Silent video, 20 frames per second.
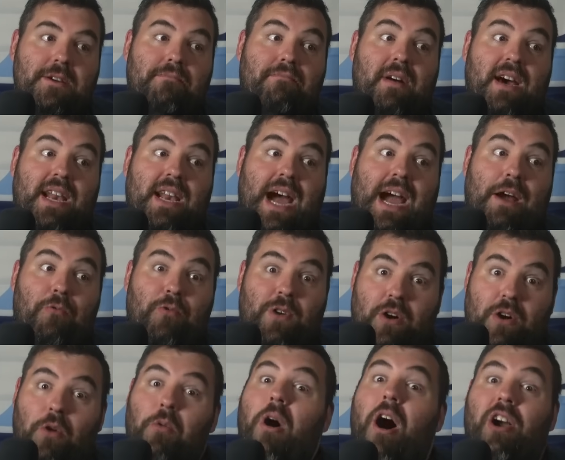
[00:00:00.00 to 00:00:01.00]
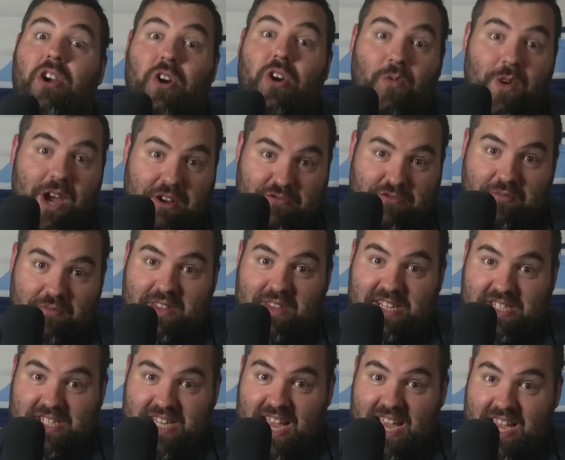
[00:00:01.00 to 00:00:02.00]
but I will walk away from
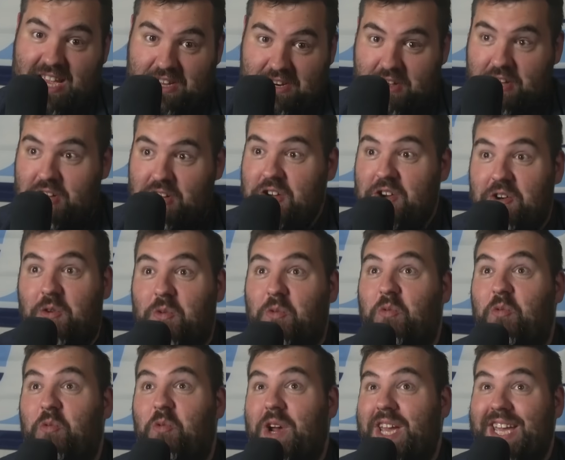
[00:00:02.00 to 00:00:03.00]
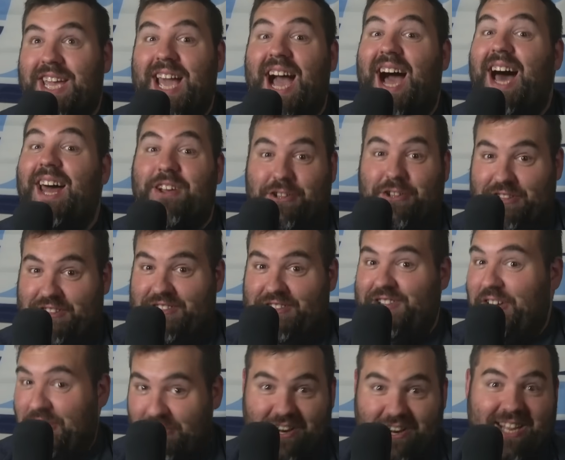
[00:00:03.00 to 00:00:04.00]
this saying we got a
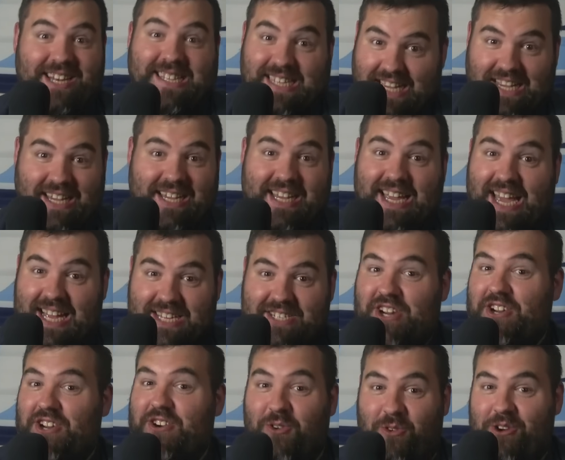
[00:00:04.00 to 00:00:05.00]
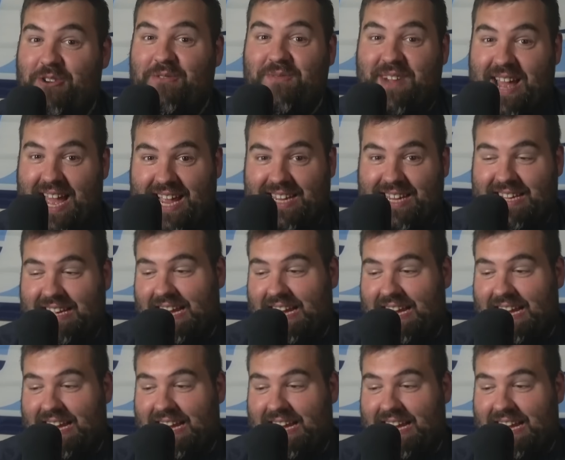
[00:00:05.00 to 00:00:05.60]
lunatic as a quarterback,